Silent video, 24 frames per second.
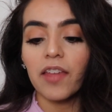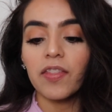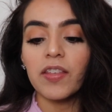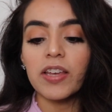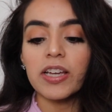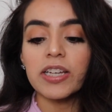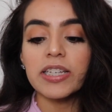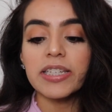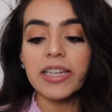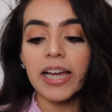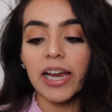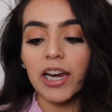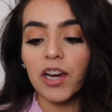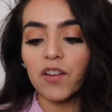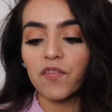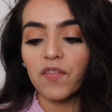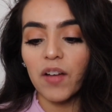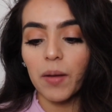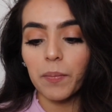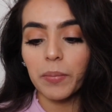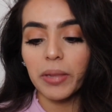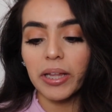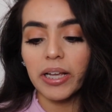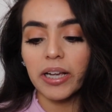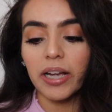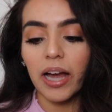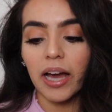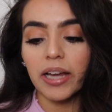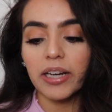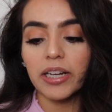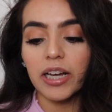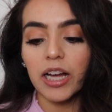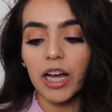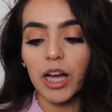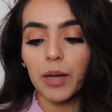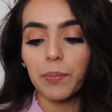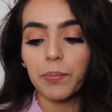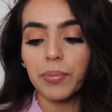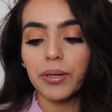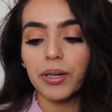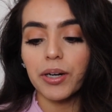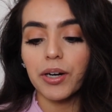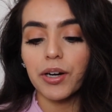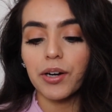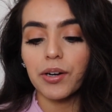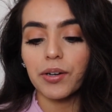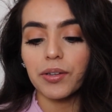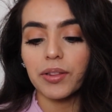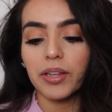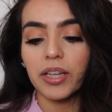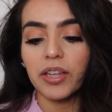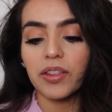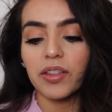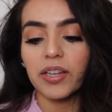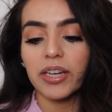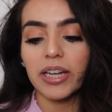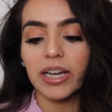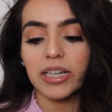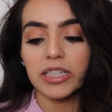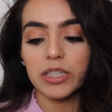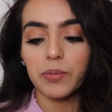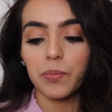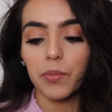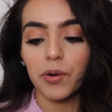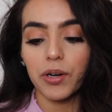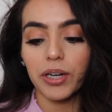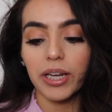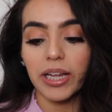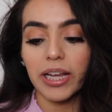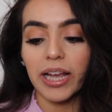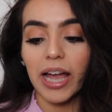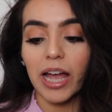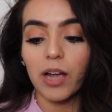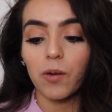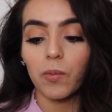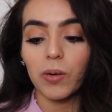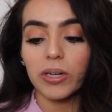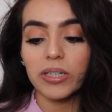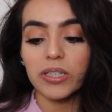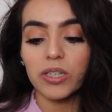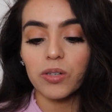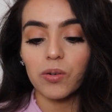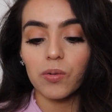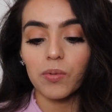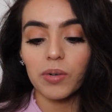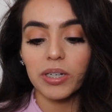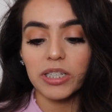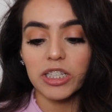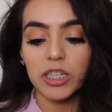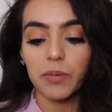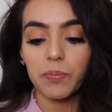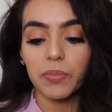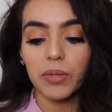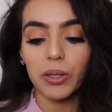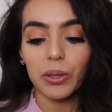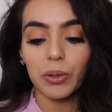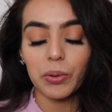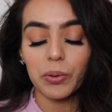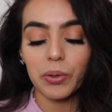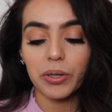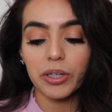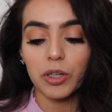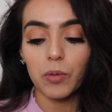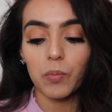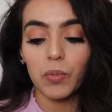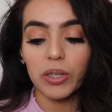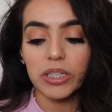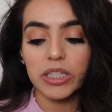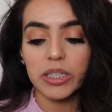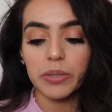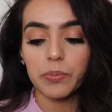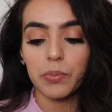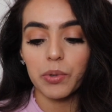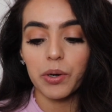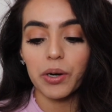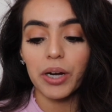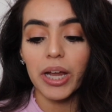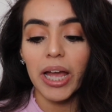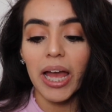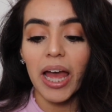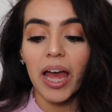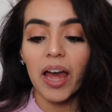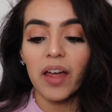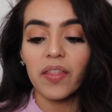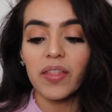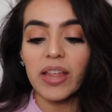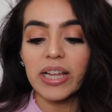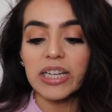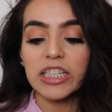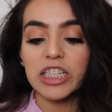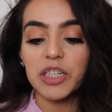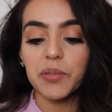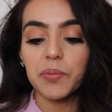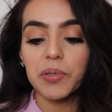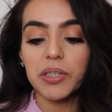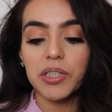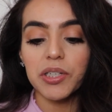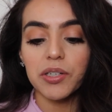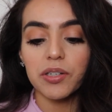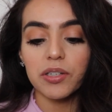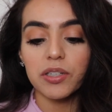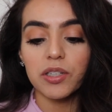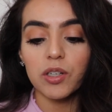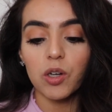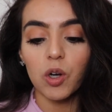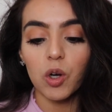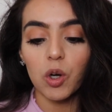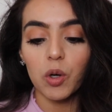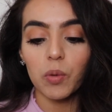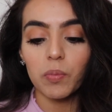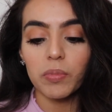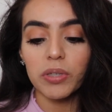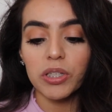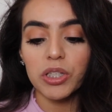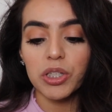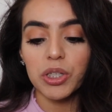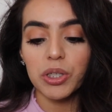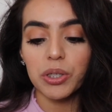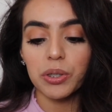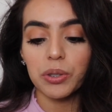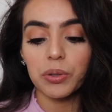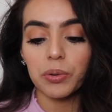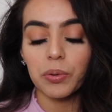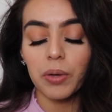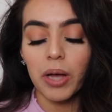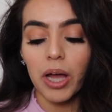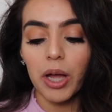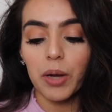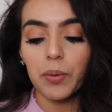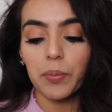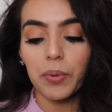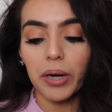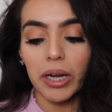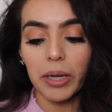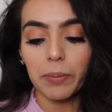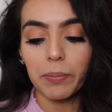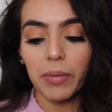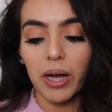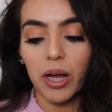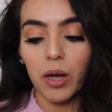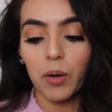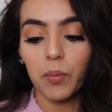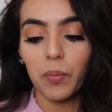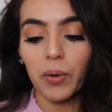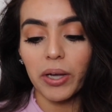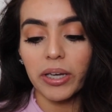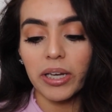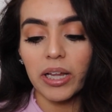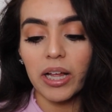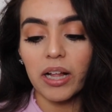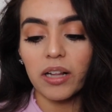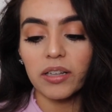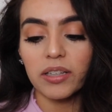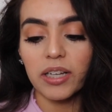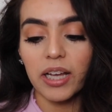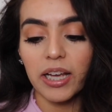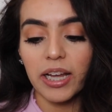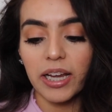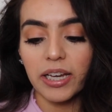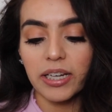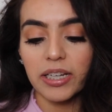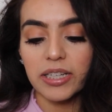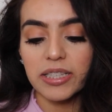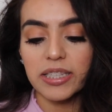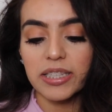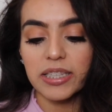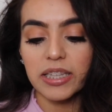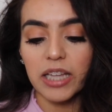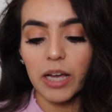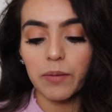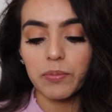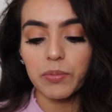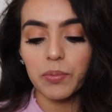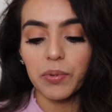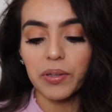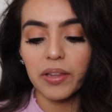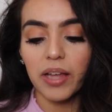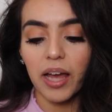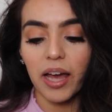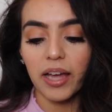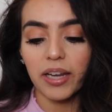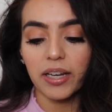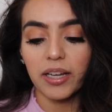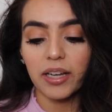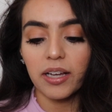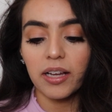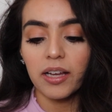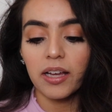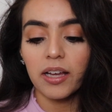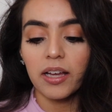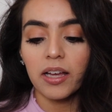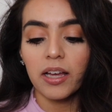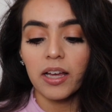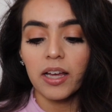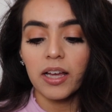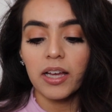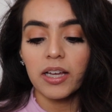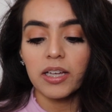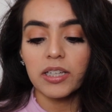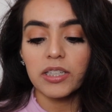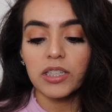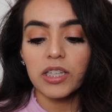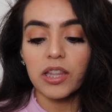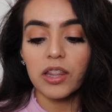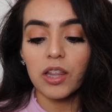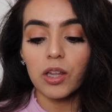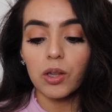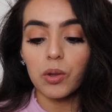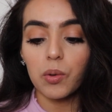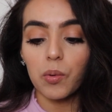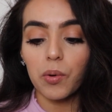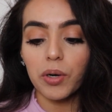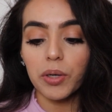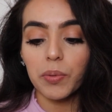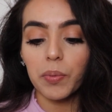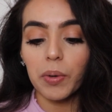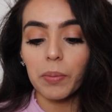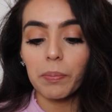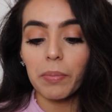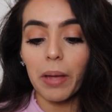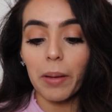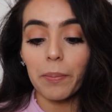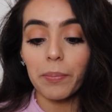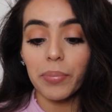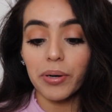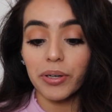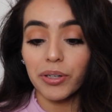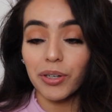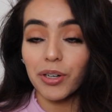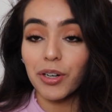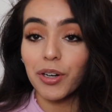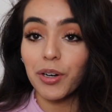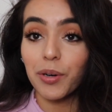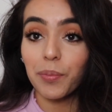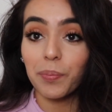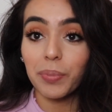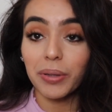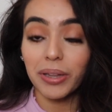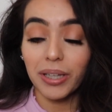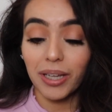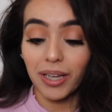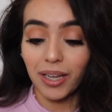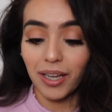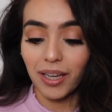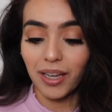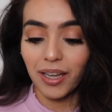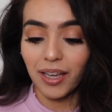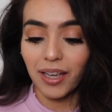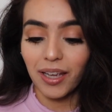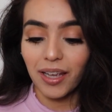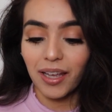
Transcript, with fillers: The entire family got up early the next morning and went to worship the Lord once more. Then she returned home to Ramah. When Elkanah slept with Hannah, the Lord remembered her plea.